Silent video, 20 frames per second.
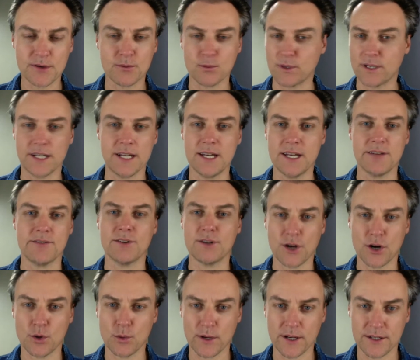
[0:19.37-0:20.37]
We didn't
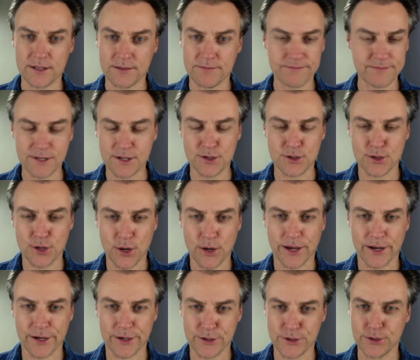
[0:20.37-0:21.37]
know how
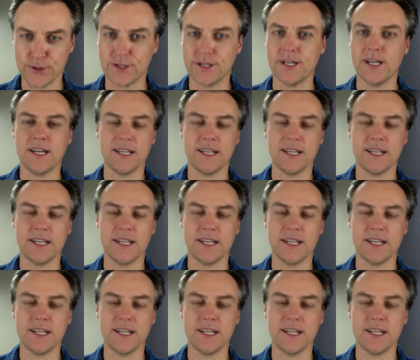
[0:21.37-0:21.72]
to do it.